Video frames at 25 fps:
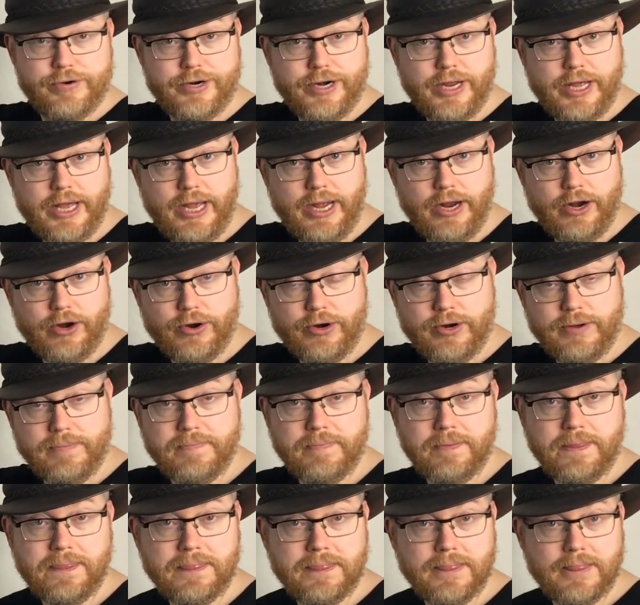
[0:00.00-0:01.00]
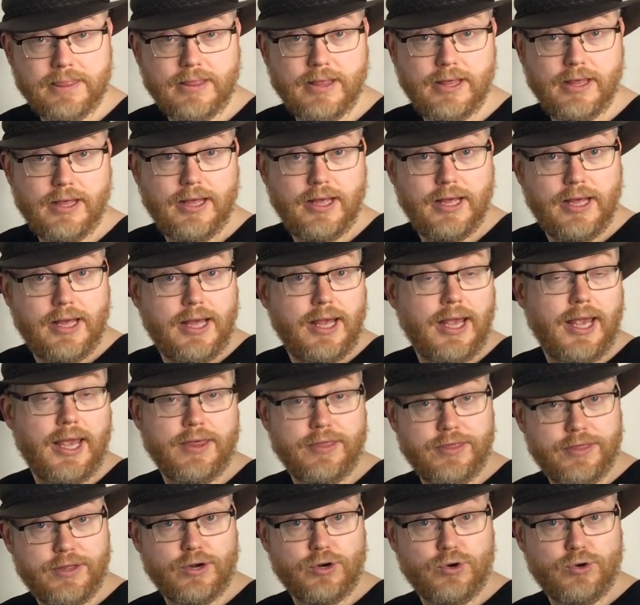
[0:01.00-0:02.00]
here,
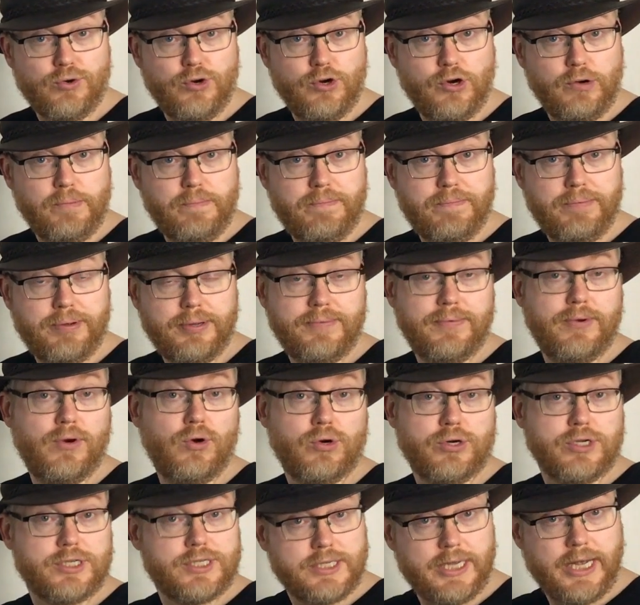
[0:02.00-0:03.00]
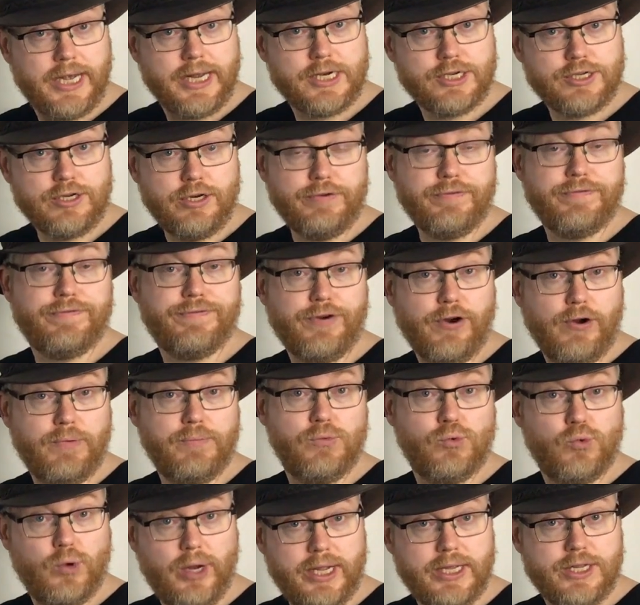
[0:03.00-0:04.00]
in the group or section
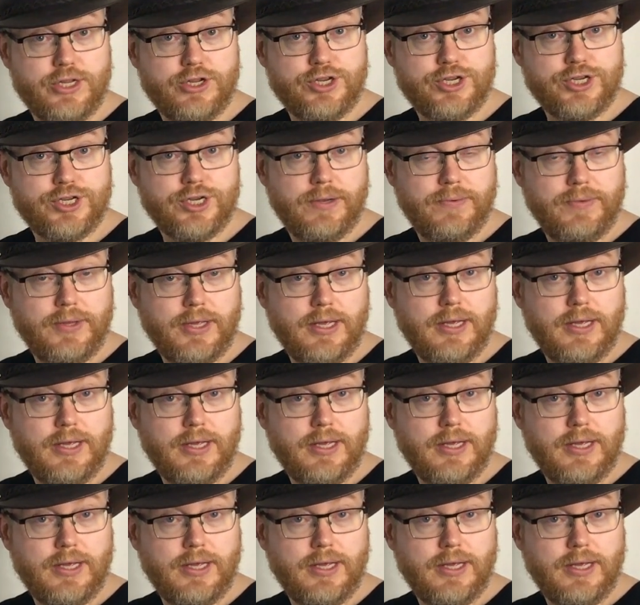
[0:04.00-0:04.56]
from which